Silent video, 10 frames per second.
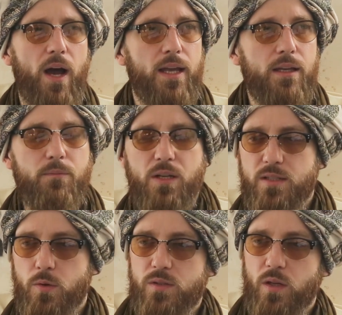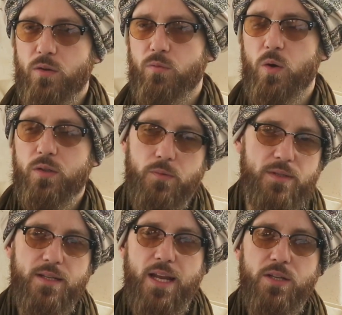Why? Because he was on the
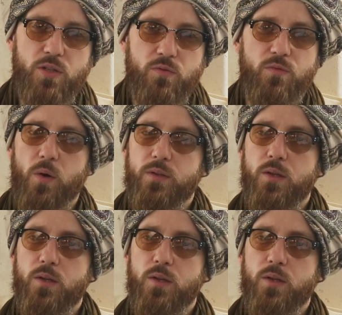road. It was a dangerous